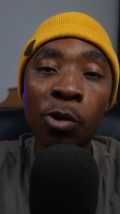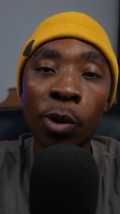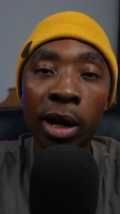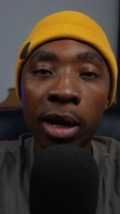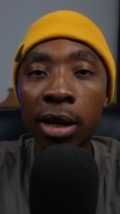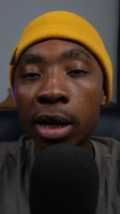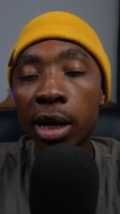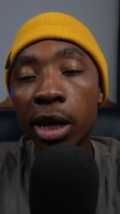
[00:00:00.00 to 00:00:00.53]

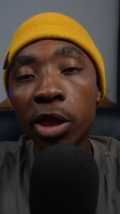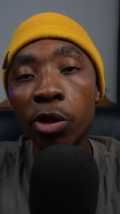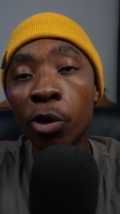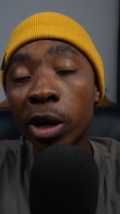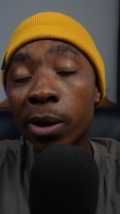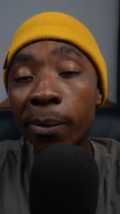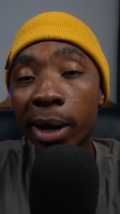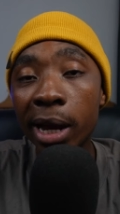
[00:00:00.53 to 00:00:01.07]
well. The
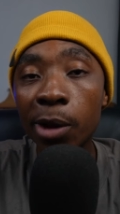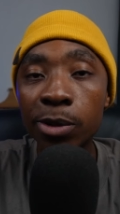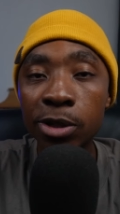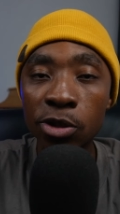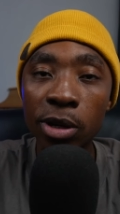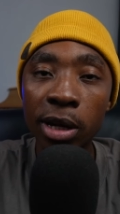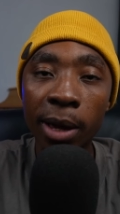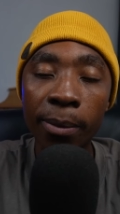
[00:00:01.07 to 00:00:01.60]
only player I
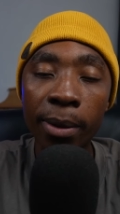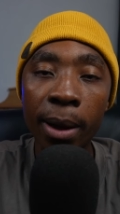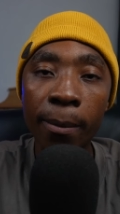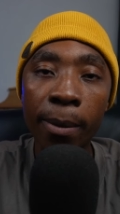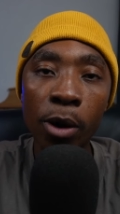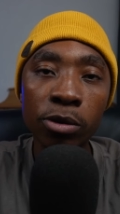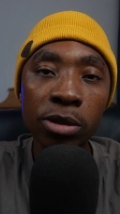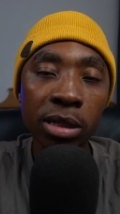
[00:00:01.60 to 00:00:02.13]
was not happy
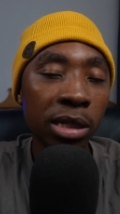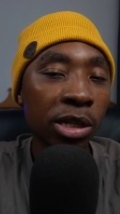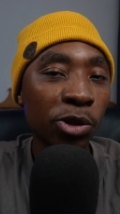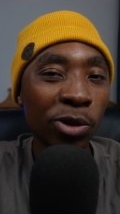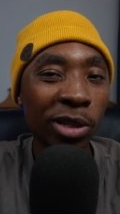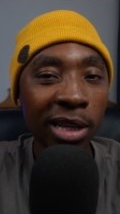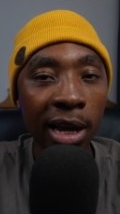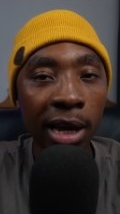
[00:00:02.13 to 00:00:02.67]
about is
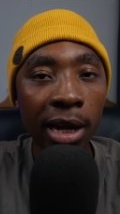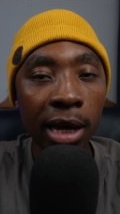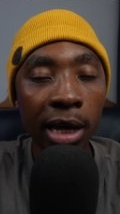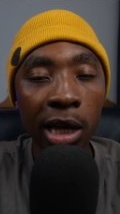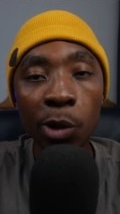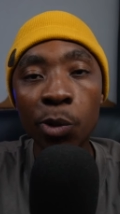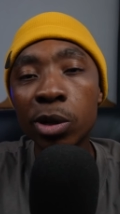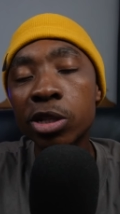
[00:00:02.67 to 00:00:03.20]
Utlele.
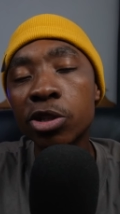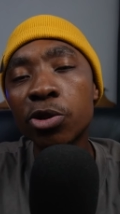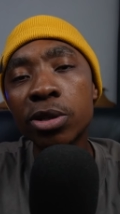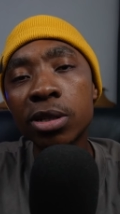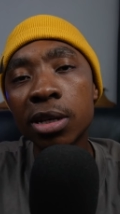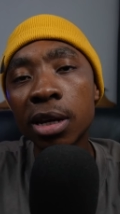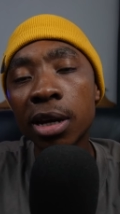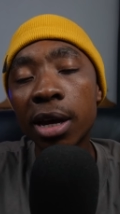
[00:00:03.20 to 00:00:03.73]
He was
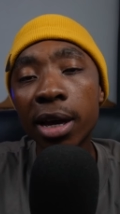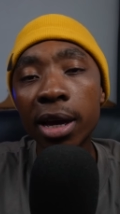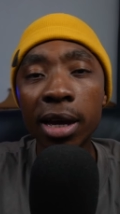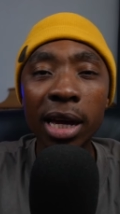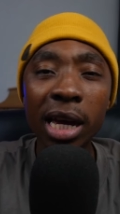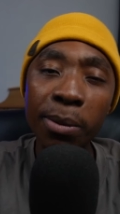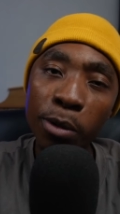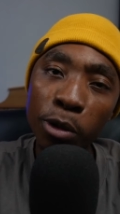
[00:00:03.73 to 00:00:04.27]
using
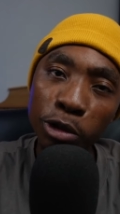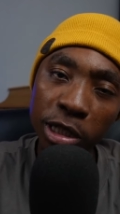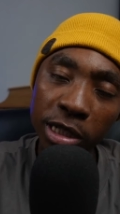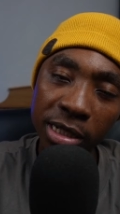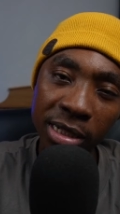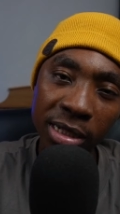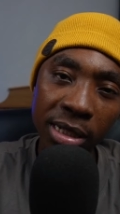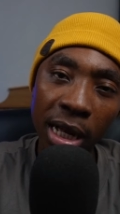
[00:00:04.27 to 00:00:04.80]

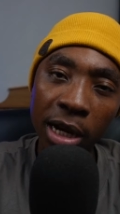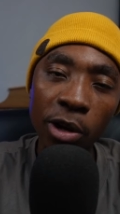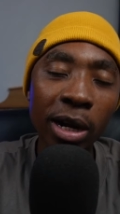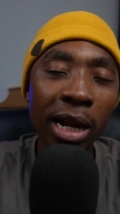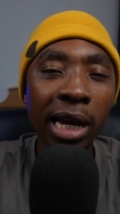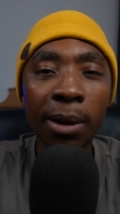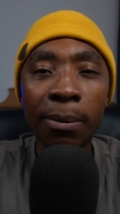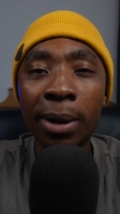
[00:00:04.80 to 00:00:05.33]
emotions. I don't
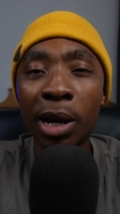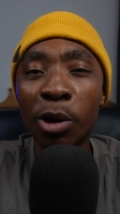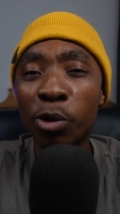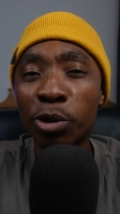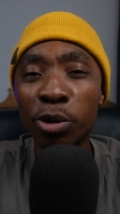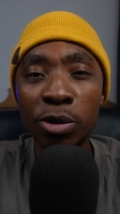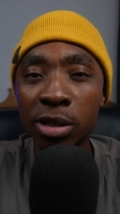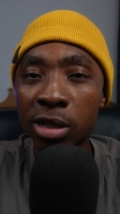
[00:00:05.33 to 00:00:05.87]
like a player who
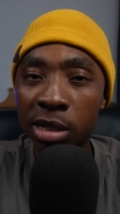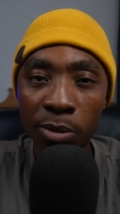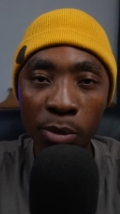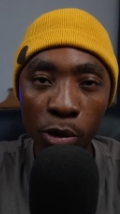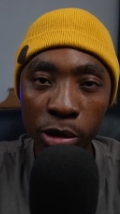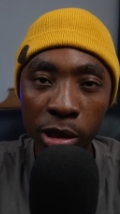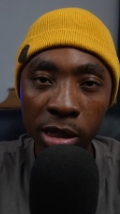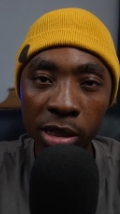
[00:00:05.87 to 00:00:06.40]
uses
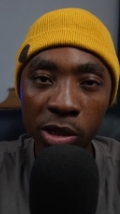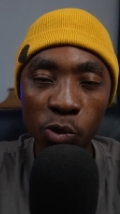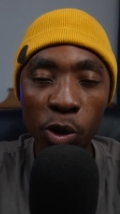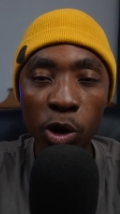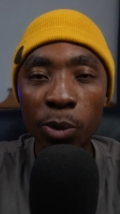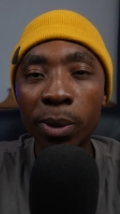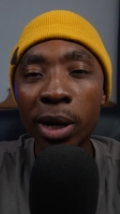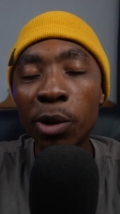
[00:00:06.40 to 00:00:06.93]
emotions. When
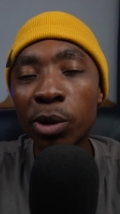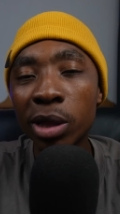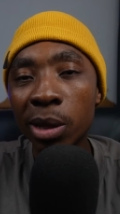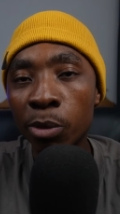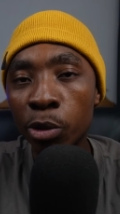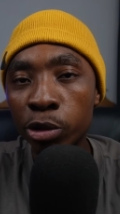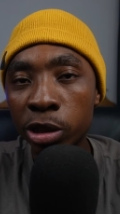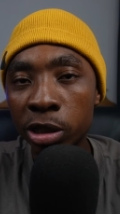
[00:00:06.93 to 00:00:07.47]
you play with
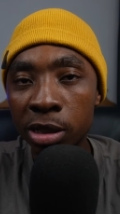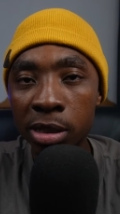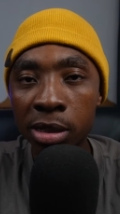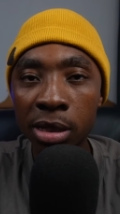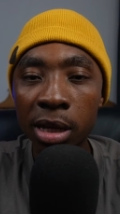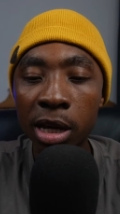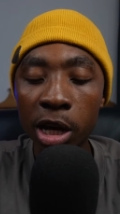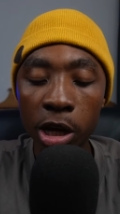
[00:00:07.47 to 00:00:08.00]

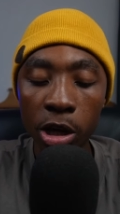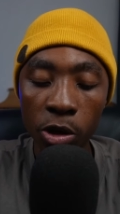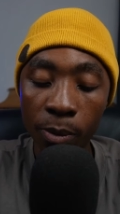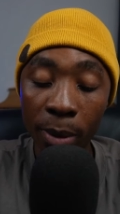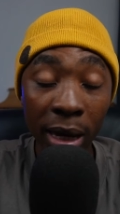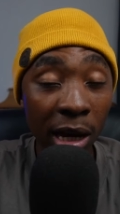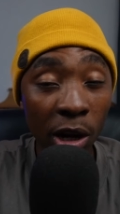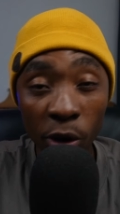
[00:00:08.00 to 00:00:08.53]
emotions, you
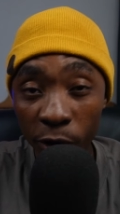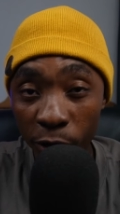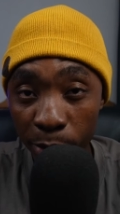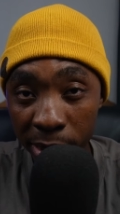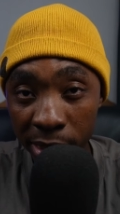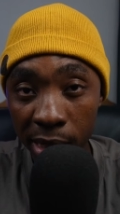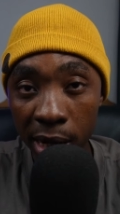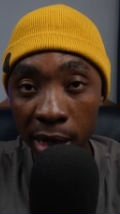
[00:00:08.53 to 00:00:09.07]
make a lot of
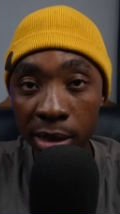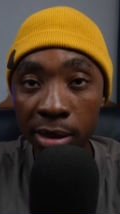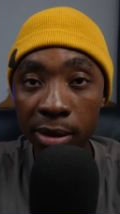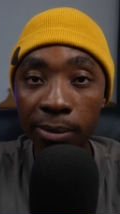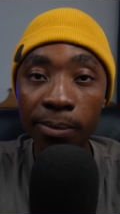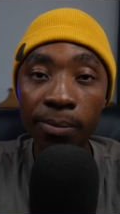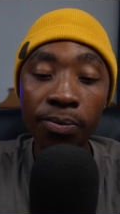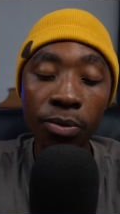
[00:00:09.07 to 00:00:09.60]
mistakes.
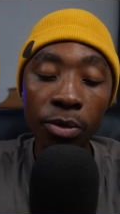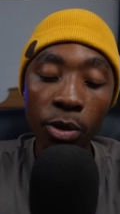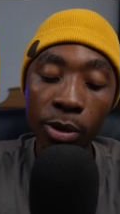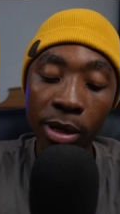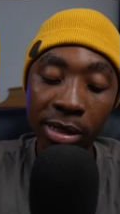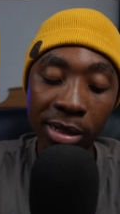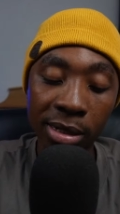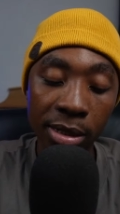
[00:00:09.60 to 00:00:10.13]

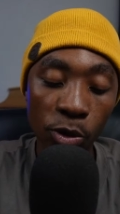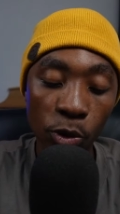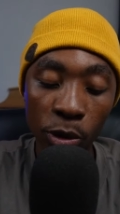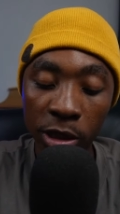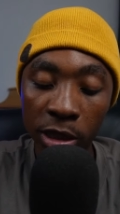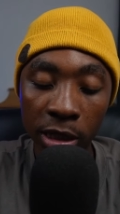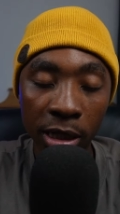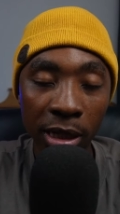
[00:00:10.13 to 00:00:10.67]
When it doesn't
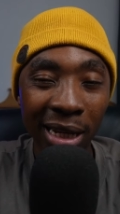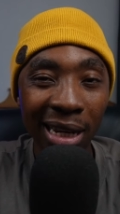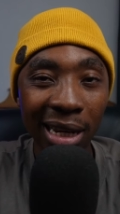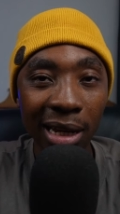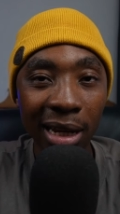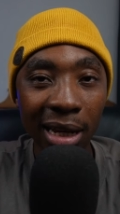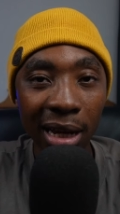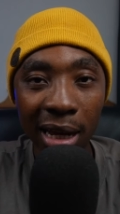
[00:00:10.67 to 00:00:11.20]

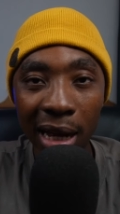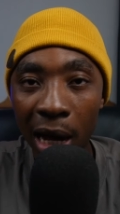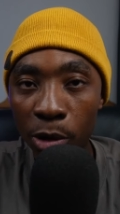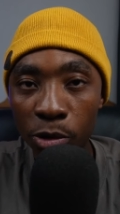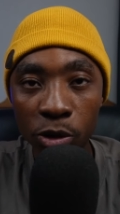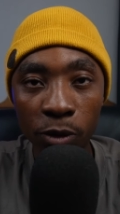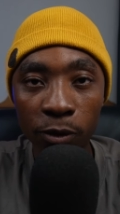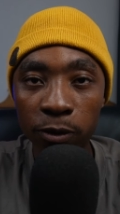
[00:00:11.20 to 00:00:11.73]

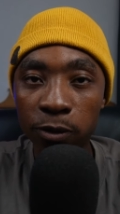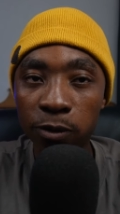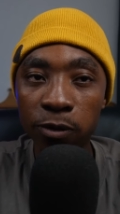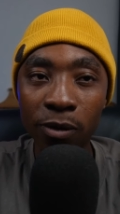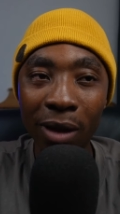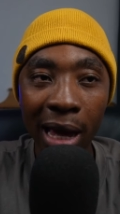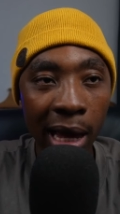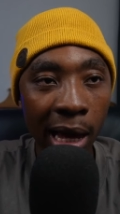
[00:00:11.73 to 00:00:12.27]
out
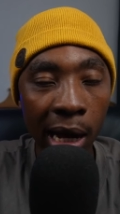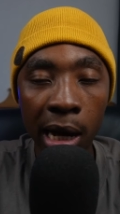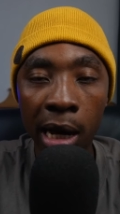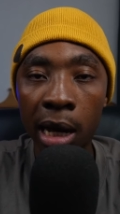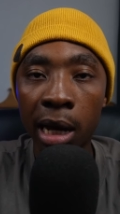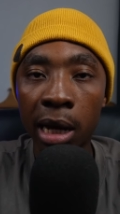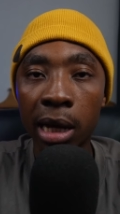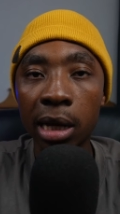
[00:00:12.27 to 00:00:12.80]
of
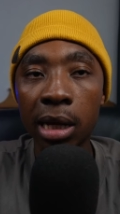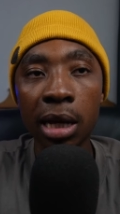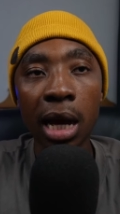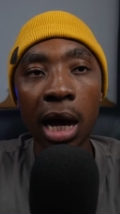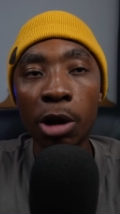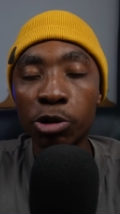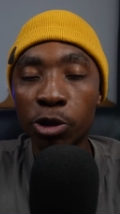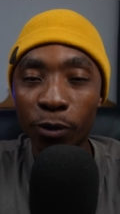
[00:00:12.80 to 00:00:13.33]
anger,
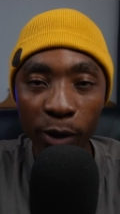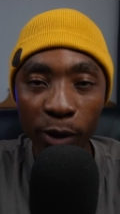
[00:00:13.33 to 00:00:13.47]
out of